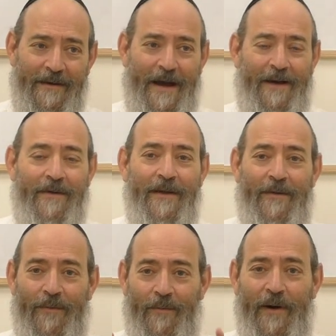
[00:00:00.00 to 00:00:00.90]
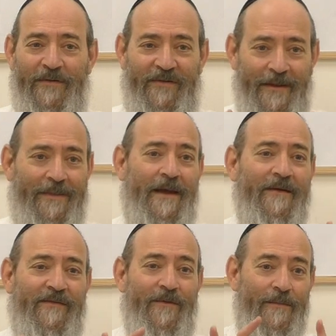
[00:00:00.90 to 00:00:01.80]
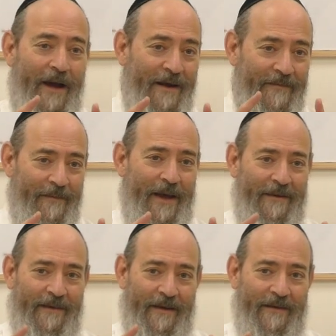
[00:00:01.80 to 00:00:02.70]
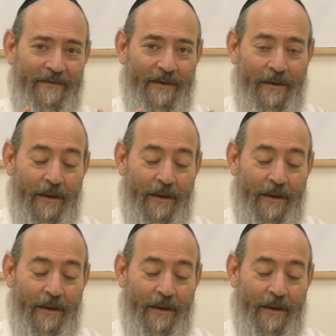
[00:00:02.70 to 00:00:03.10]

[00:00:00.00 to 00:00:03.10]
Now, what she thinks you might have meant is,